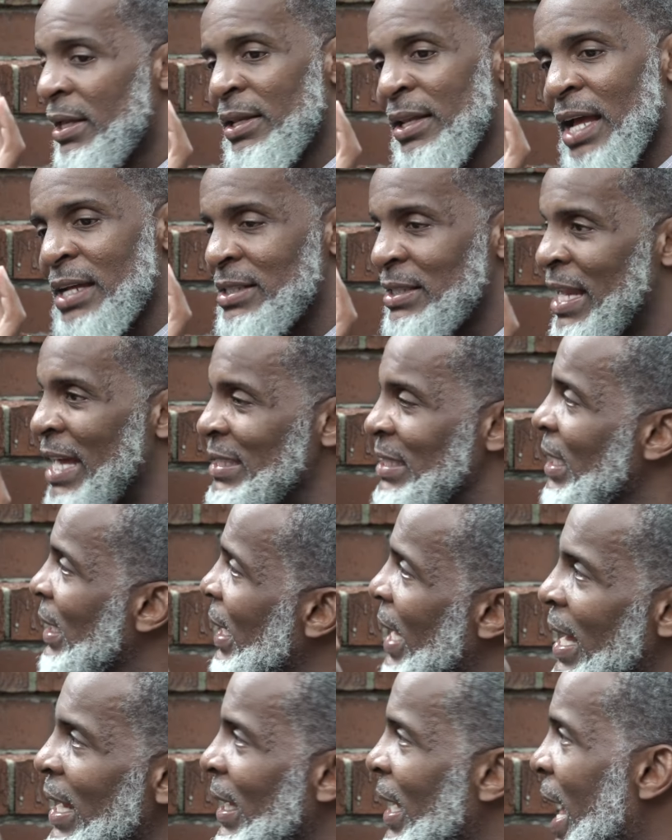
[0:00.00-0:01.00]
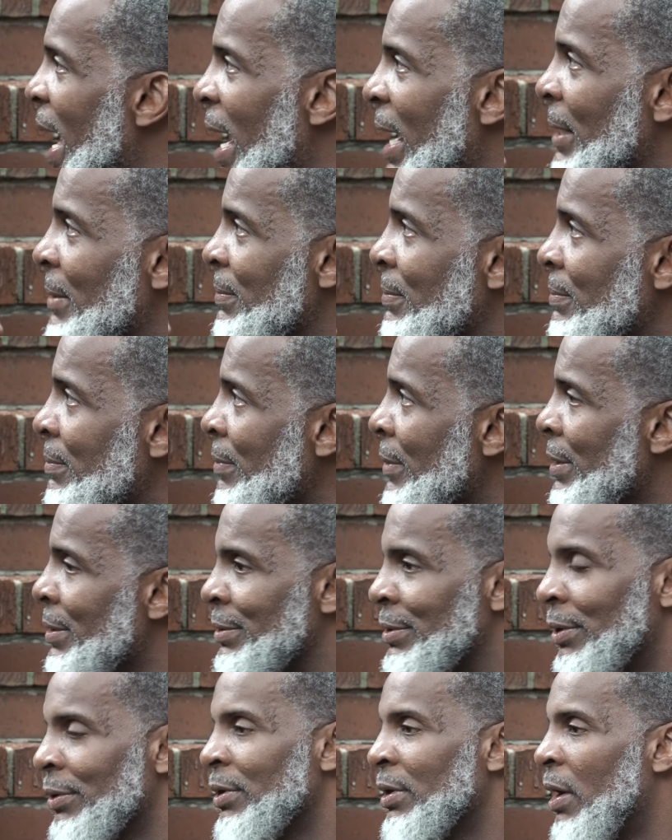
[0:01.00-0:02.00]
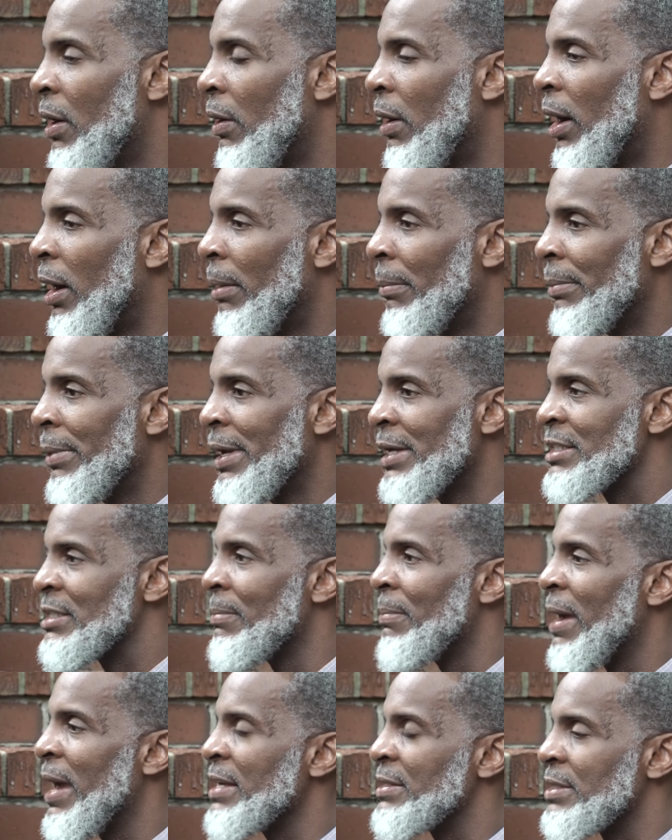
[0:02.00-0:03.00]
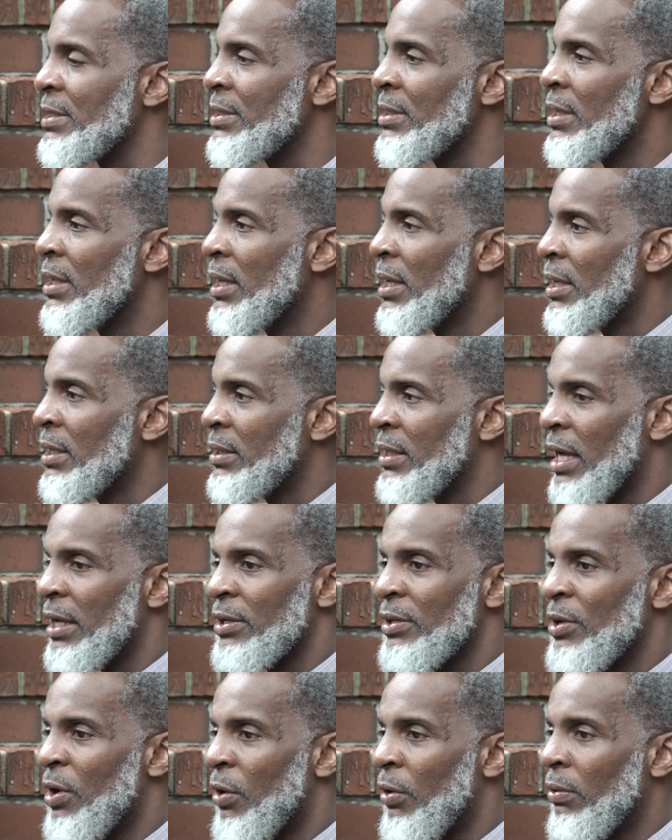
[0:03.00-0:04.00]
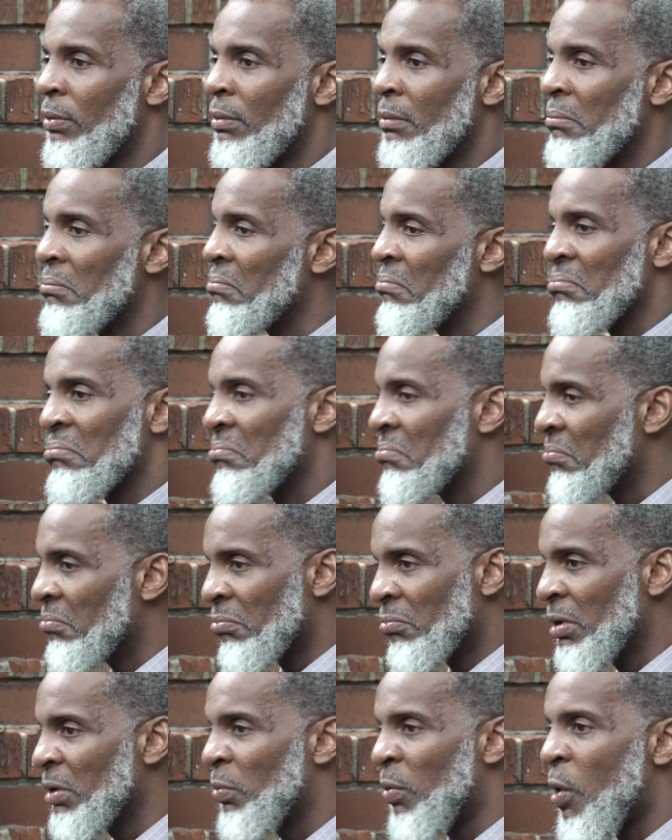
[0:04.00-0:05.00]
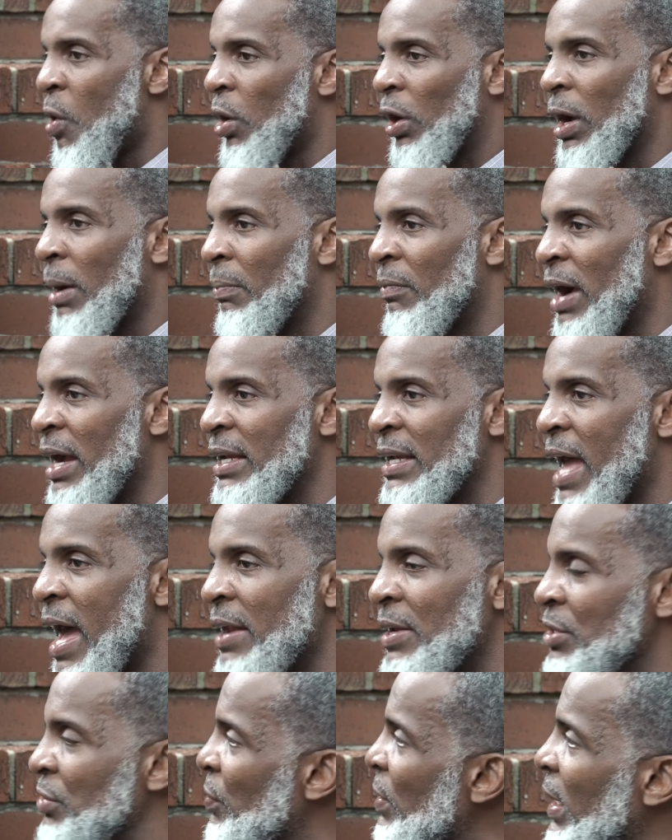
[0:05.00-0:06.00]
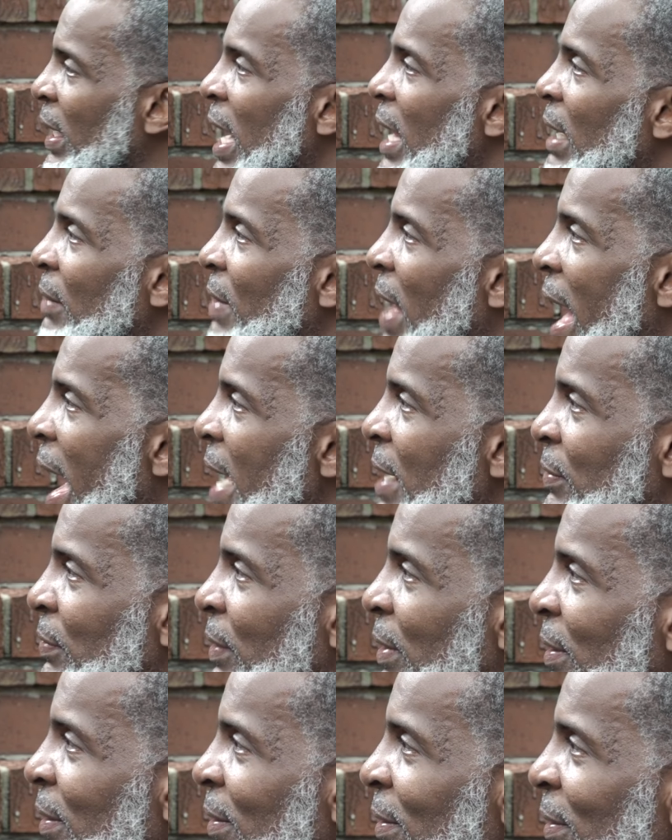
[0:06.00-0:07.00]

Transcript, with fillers: That, that's a lead line. So, you know, um, it's amazing that, you know, we walk up right now and drink out of a hydrant.